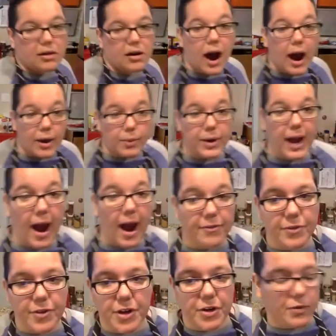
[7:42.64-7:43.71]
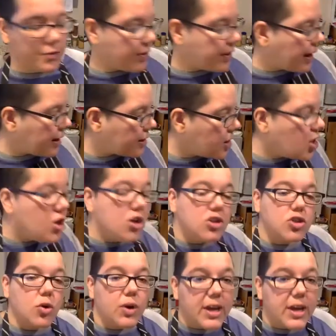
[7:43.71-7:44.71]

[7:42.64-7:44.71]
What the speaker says: I would have for you for that. So